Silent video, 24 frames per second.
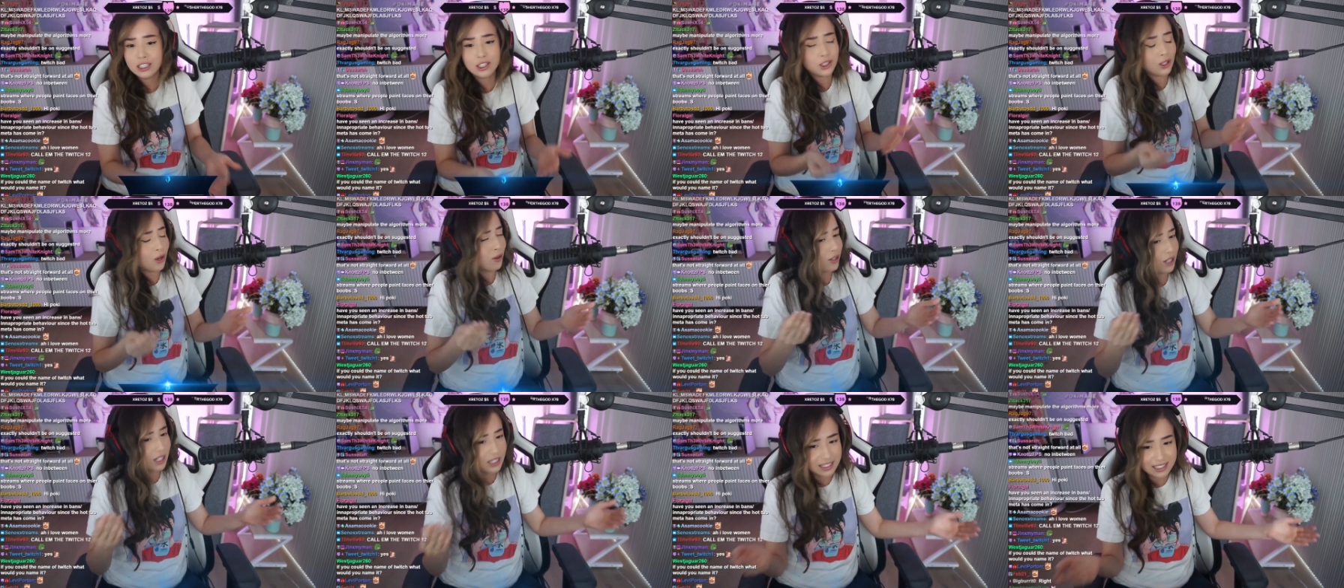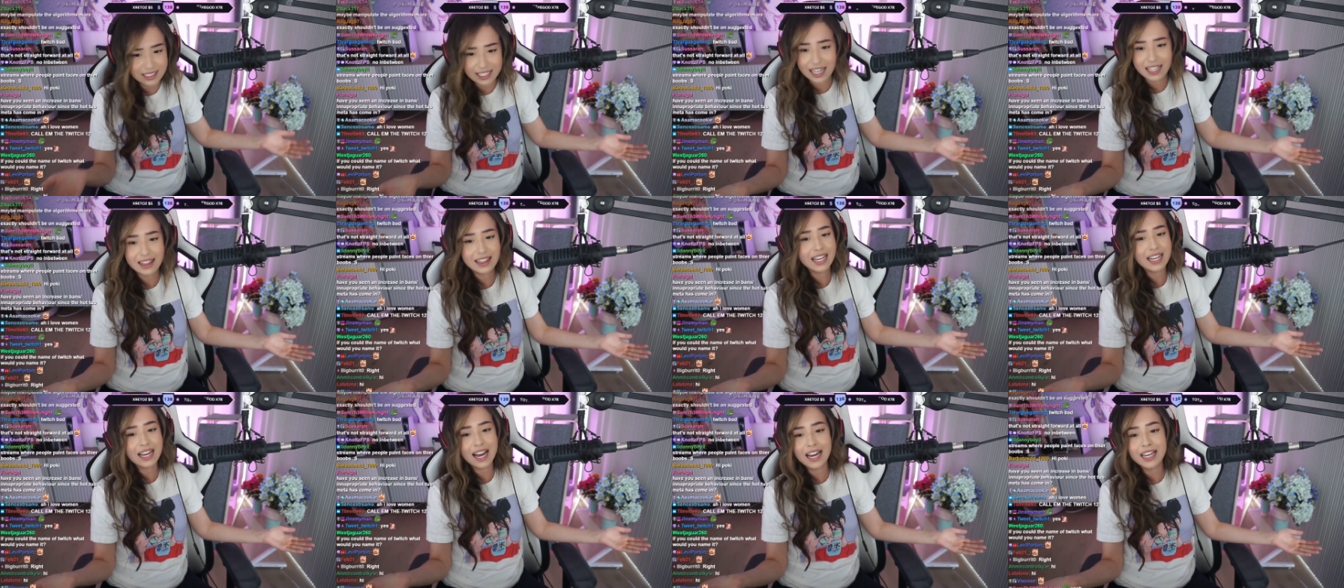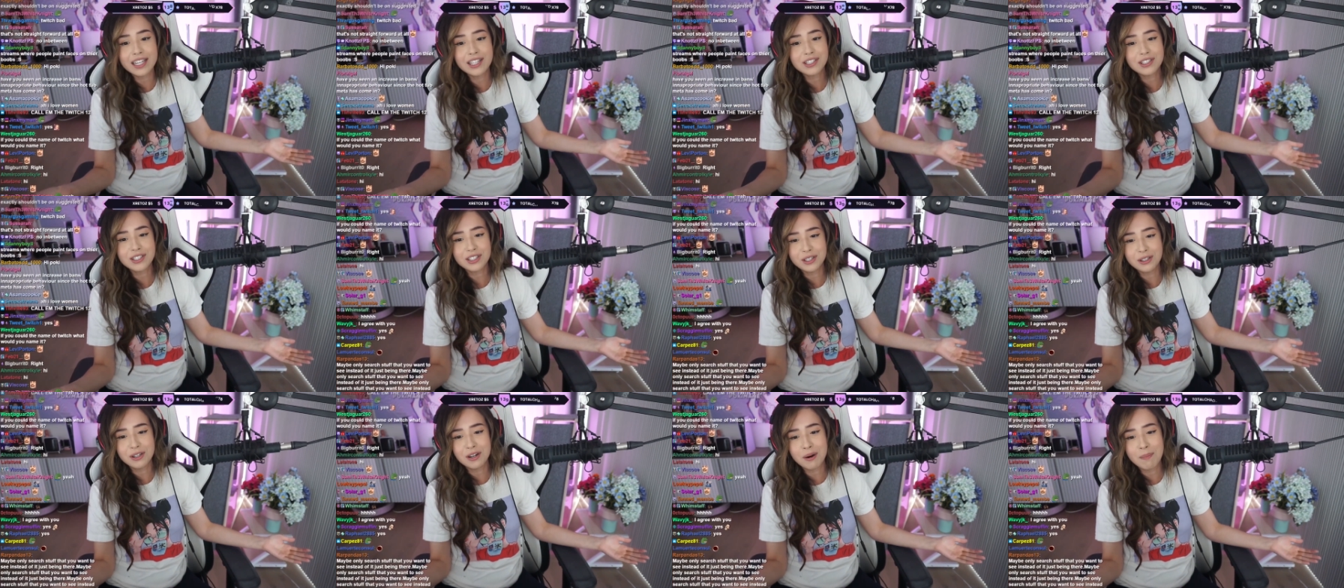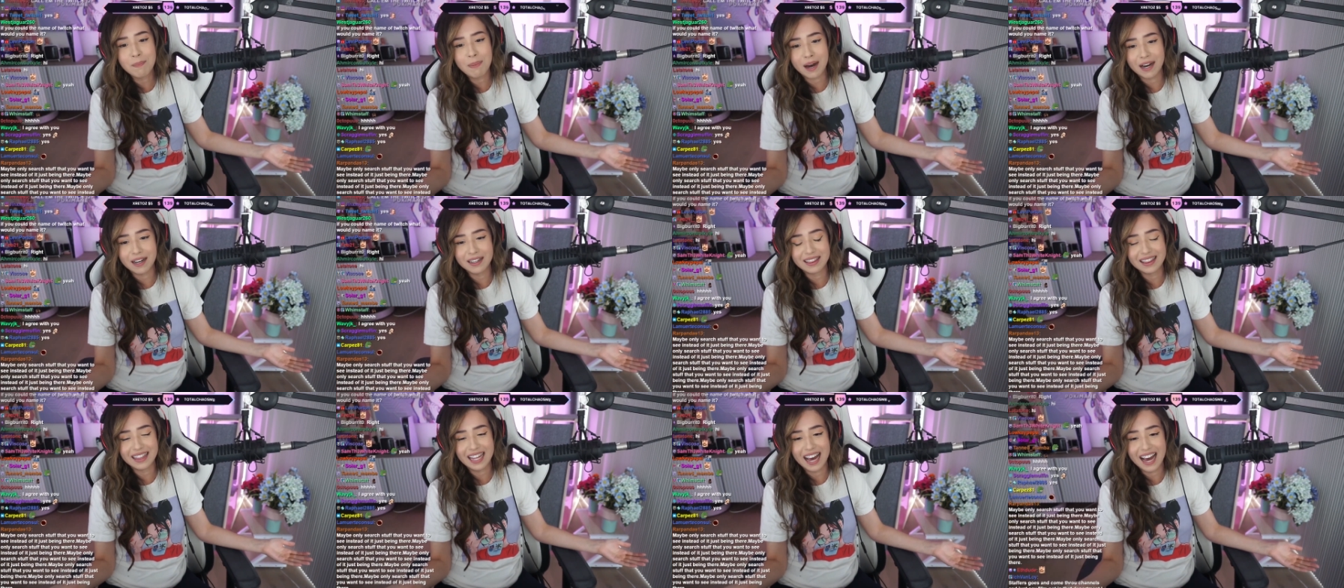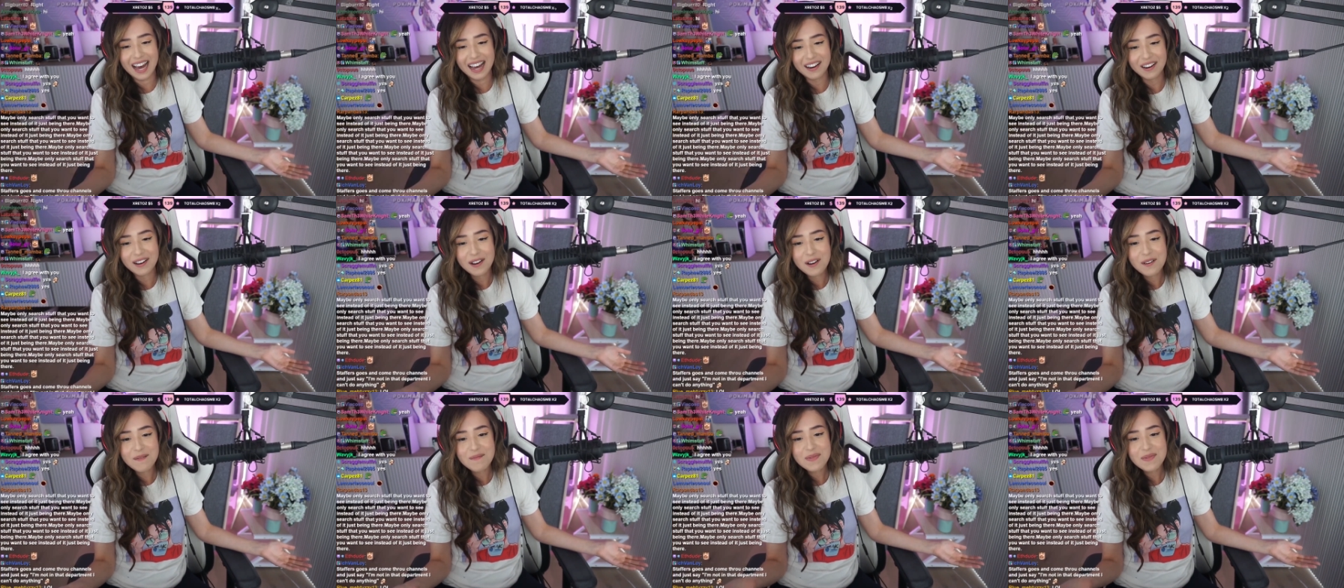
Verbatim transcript: so there's nothing I can do about that.